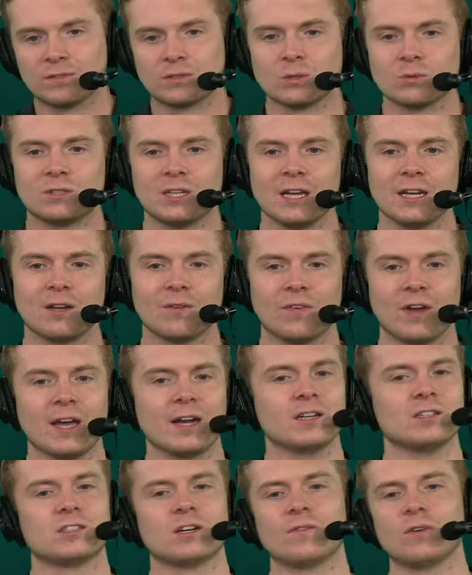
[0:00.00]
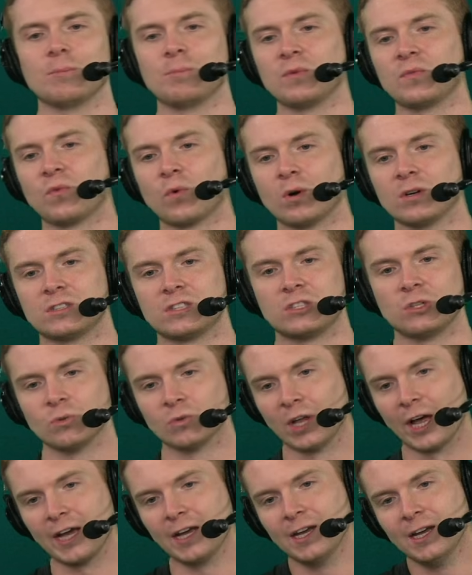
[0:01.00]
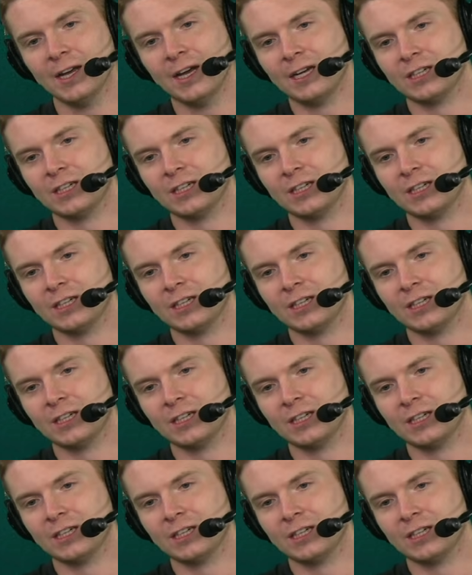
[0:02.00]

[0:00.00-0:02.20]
So take advantage of it before it's too late.